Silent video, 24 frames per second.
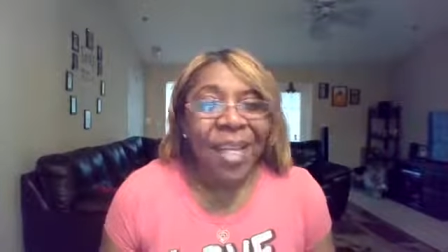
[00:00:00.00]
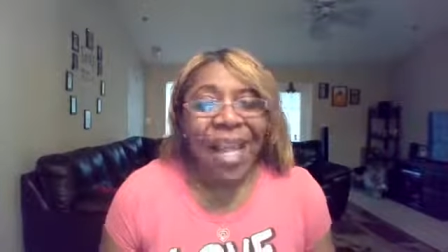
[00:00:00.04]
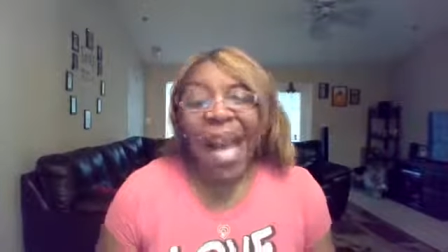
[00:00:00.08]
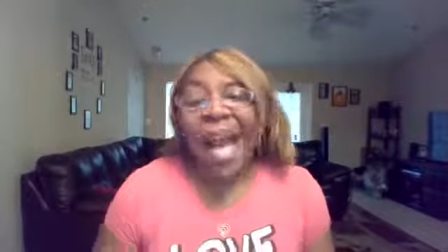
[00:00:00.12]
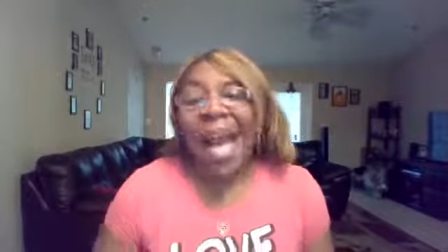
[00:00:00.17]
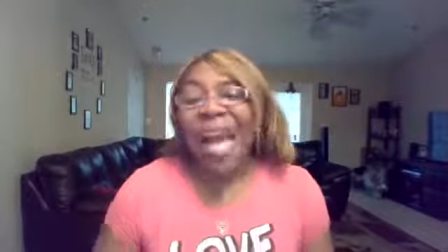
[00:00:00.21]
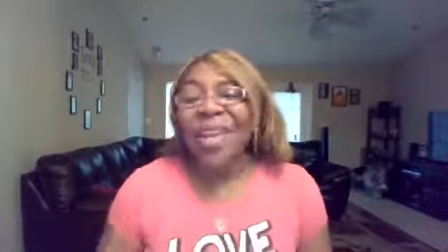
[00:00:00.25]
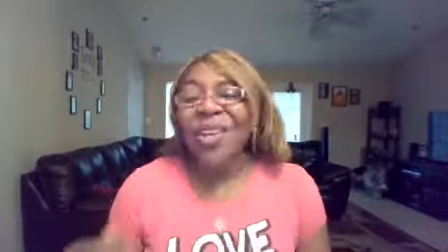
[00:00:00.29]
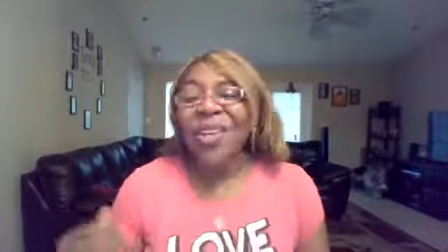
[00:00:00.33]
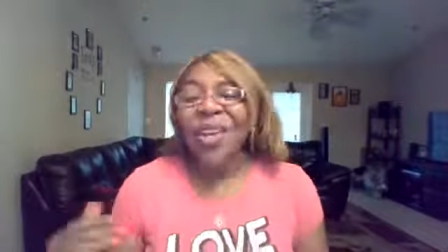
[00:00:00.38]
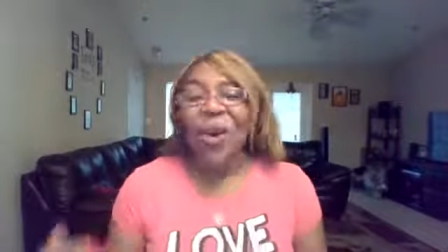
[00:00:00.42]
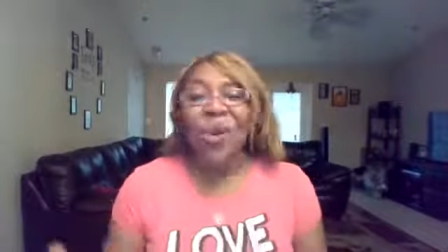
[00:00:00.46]

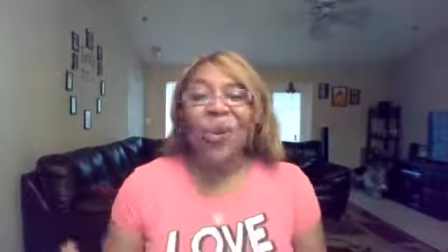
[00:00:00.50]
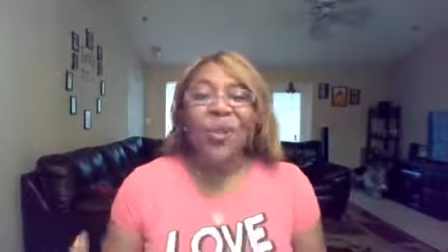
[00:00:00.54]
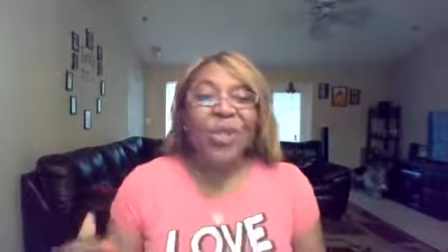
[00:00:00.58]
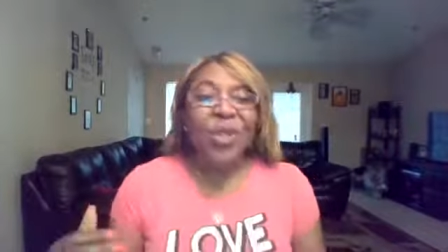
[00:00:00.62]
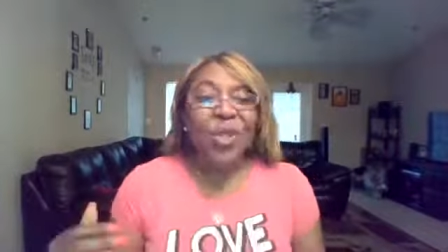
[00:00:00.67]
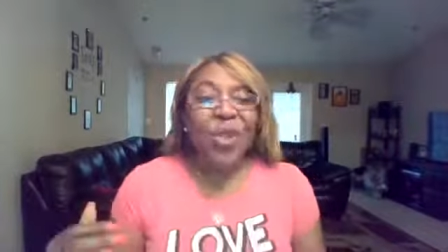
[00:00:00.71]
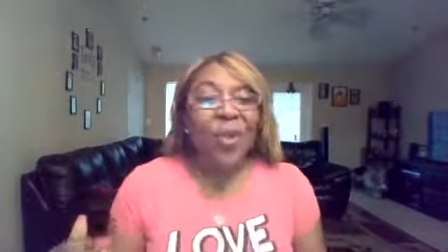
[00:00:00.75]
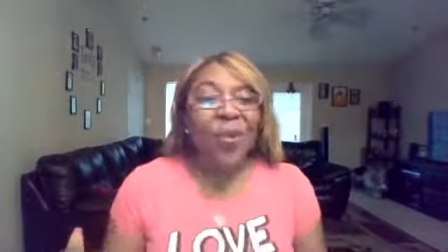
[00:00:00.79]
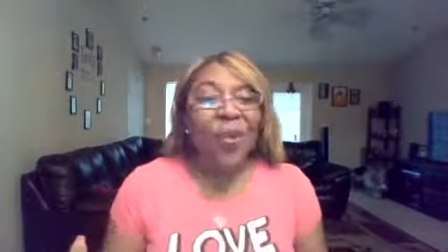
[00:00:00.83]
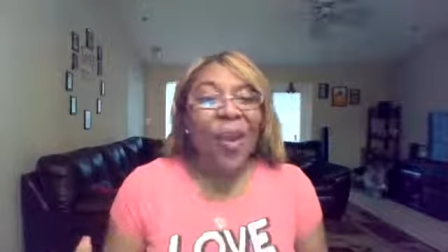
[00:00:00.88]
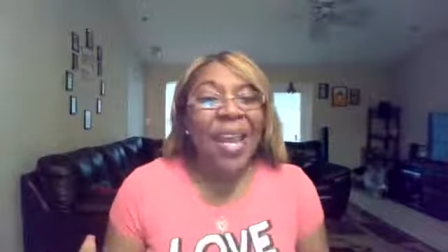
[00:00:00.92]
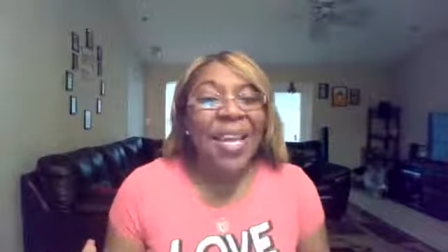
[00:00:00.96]
God
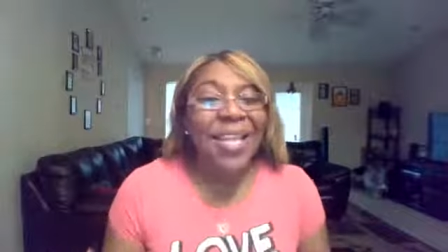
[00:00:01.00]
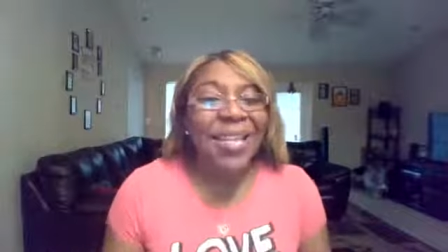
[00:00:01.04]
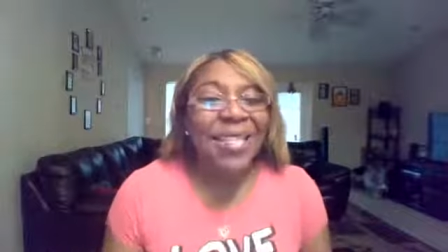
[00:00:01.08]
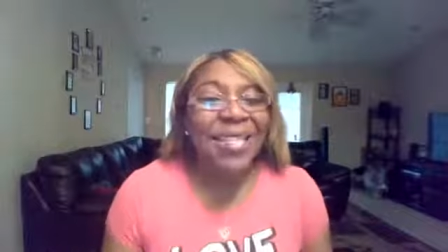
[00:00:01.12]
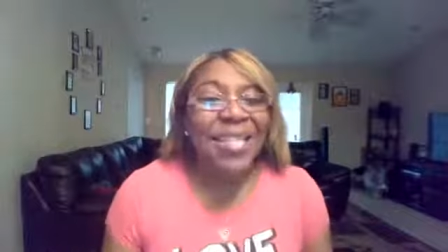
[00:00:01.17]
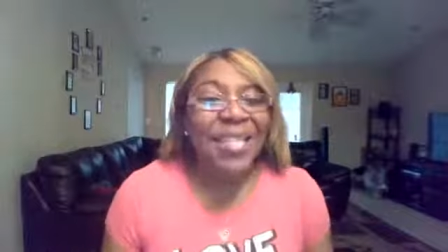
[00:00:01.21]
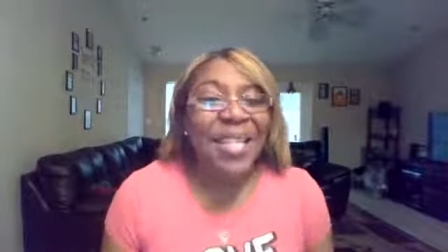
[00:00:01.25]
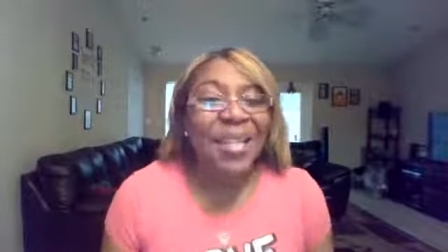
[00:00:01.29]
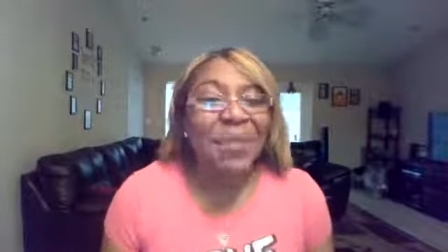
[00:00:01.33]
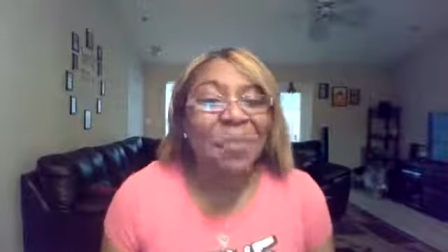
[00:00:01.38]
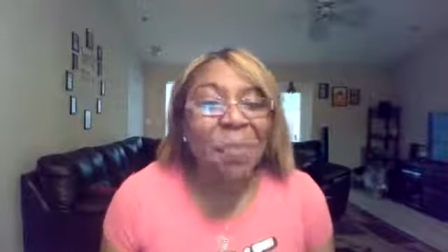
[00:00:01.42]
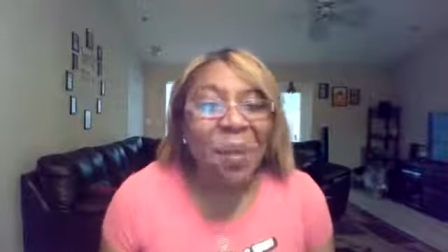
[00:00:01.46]
knows the
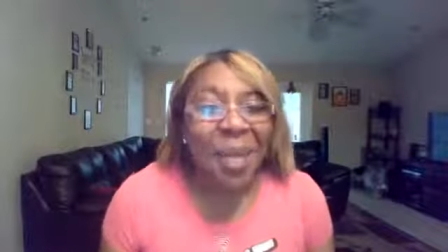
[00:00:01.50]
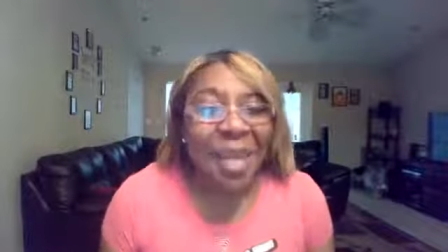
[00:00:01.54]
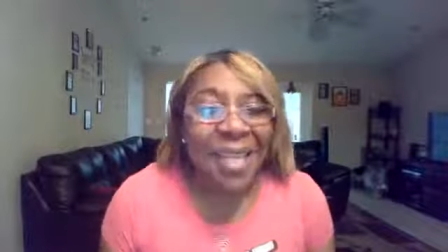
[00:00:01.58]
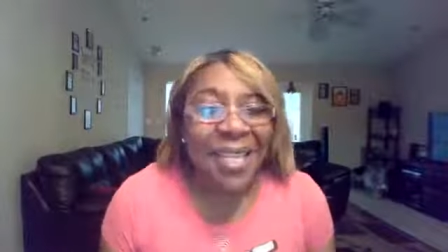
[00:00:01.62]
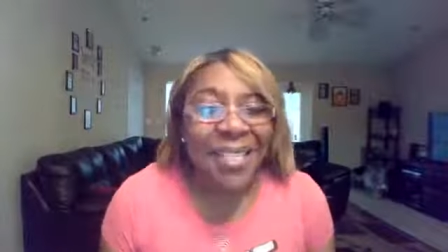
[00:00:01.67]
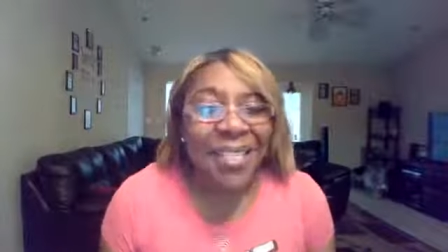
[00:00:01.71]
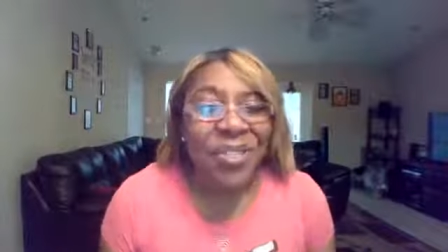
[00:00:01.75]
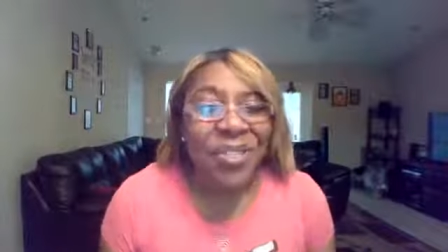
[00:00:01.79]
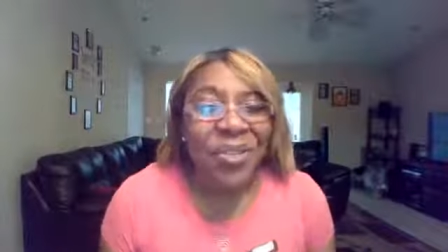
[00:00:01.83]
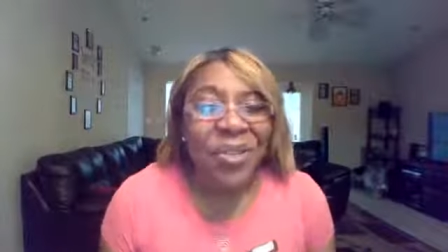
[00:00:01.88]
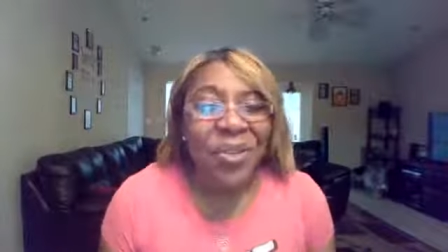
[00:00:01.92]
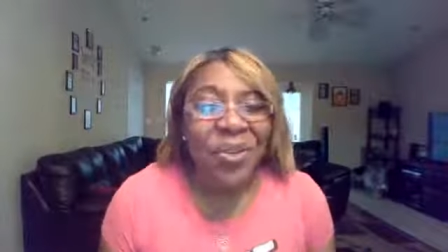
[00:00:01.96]
greatness He
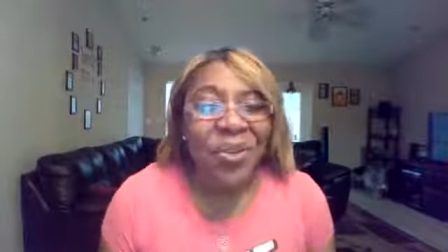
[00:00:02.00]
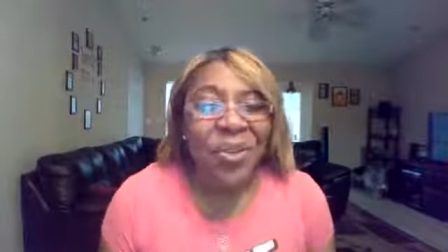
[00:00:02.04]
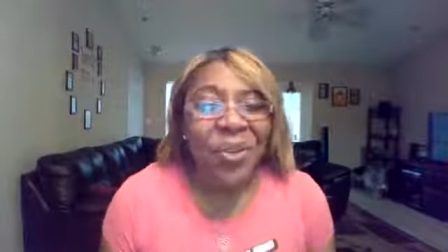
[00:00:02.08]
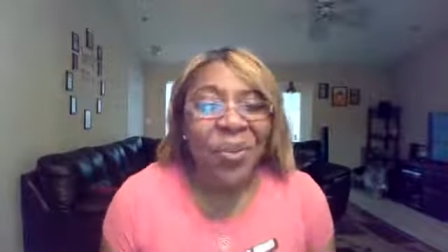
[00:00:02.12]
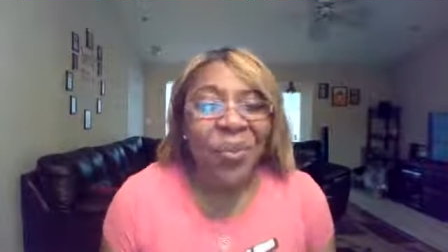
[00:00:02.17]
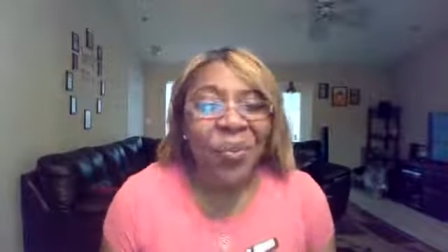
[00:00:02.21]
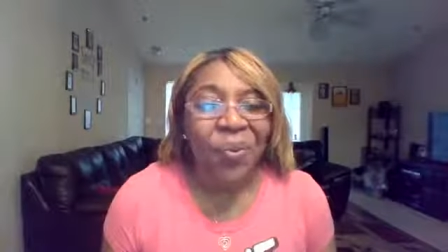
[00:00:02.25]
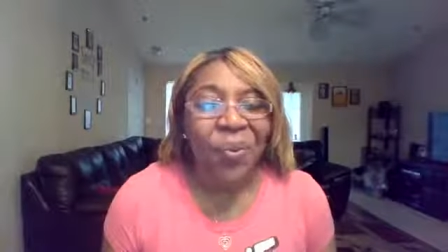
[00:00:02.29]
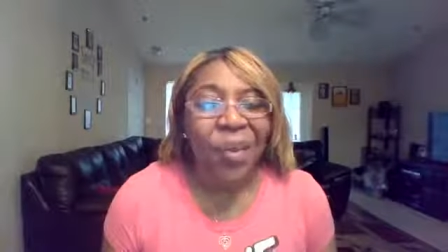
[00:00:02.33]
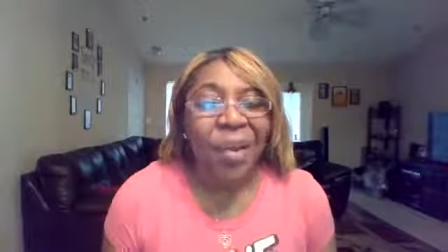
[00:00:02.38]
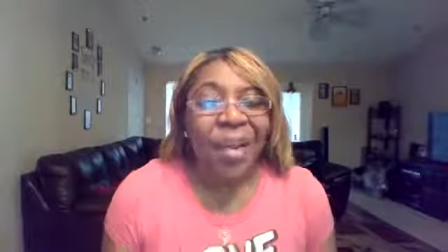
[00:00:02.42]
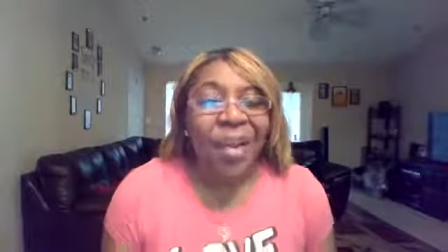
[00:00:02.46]
placed in
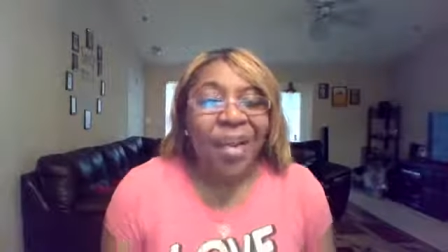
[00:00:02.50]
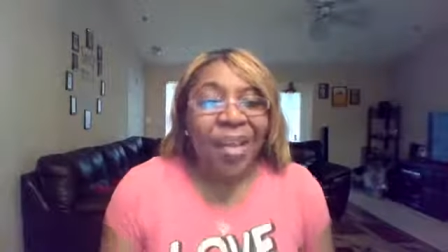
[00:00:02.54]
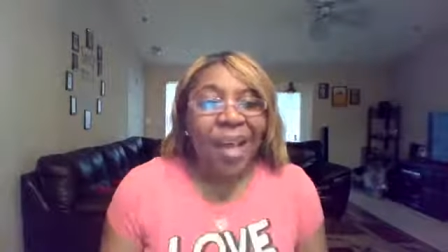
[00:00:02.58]
you.